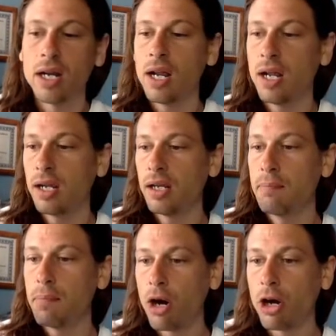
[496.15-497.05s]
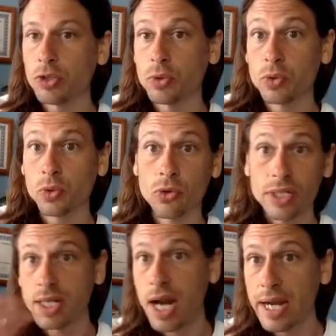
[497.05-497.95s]
uh, Mars would rule the
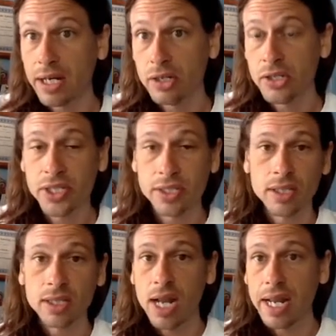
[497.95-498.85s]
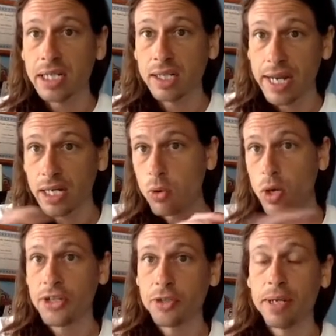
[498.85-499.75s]
tigers and the lion like
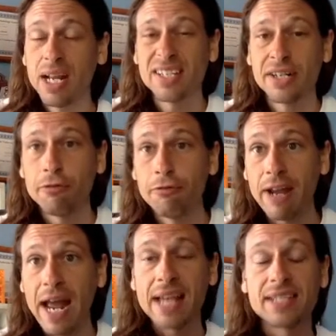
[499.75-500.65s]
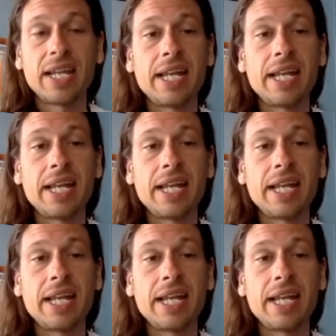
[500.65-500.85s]
quadrupeds that are fast.